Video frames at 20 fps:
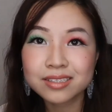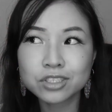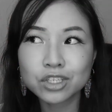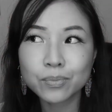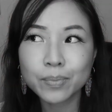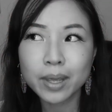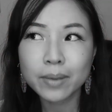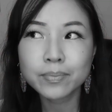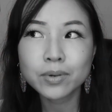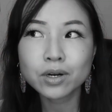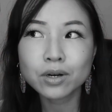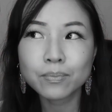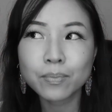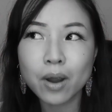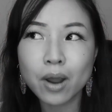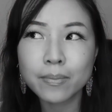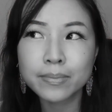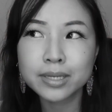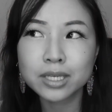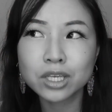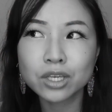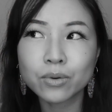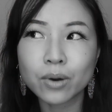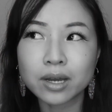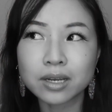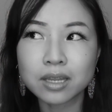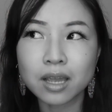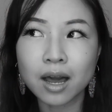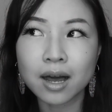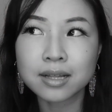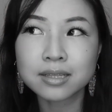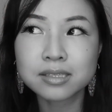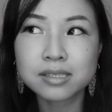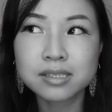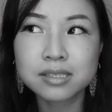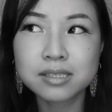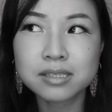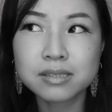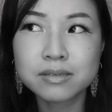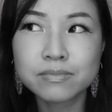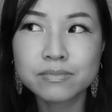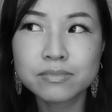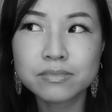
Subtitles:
Do people barbecue on yachts?